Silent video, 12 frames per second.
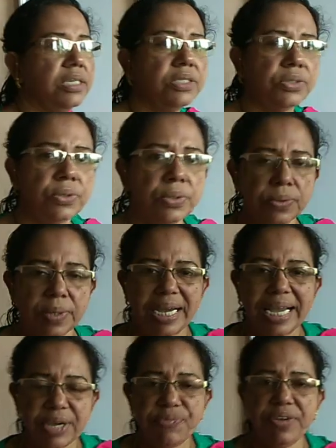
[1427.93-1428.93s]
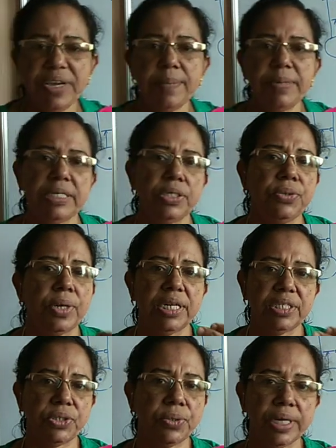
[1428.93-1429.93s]
So I feel means you
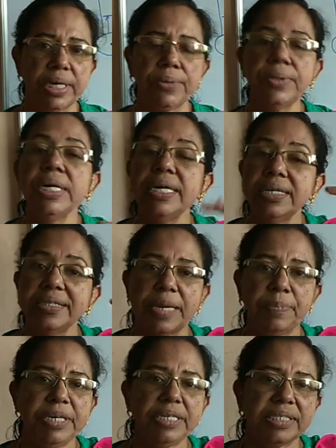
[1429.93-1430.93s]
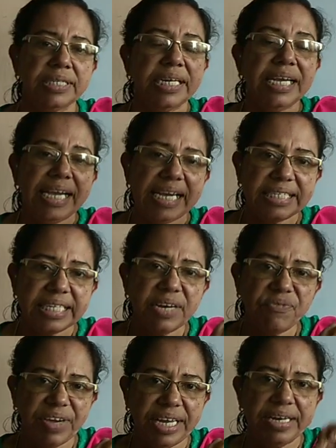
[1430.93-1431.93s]
understood now. That means as
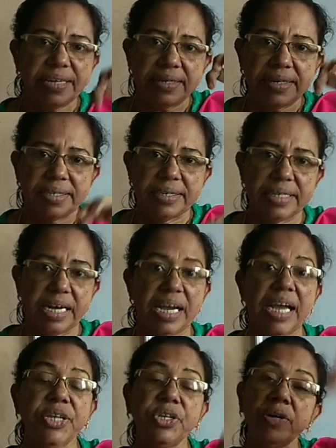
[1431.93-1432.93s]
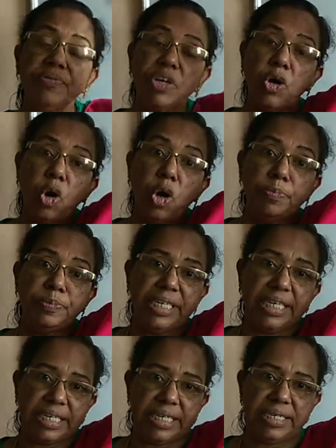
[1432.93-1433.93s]
and when the height of the
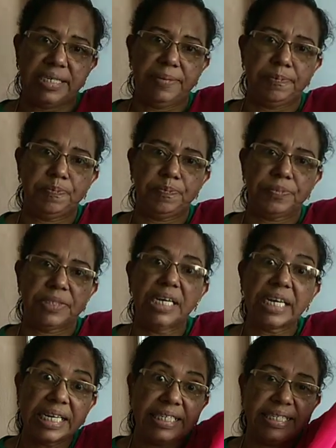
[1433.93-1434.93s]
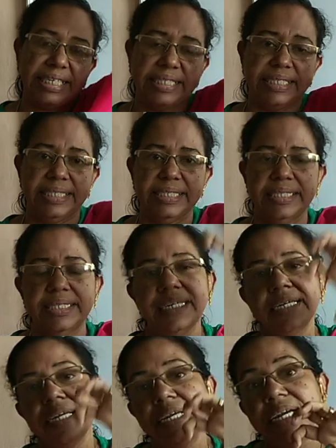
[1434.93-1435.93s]
object reaches
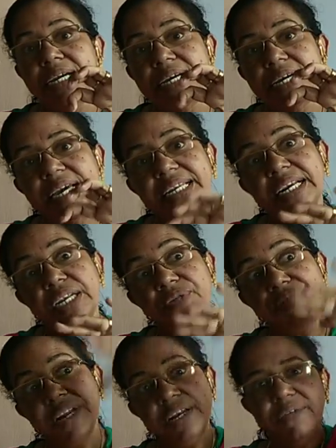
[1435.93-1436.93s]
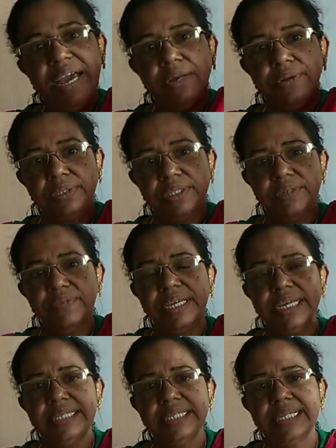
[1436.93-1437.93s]
at different values, we
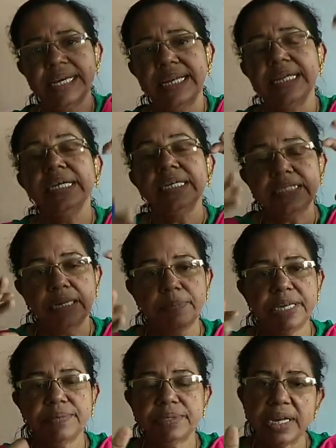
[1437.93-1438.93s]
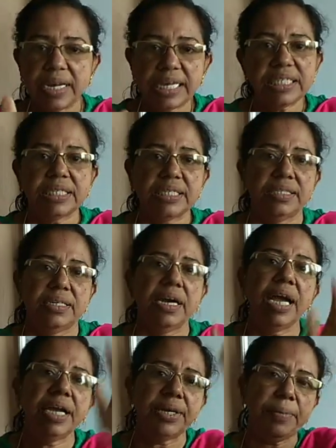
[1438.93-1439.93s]
can say that sometimes a less height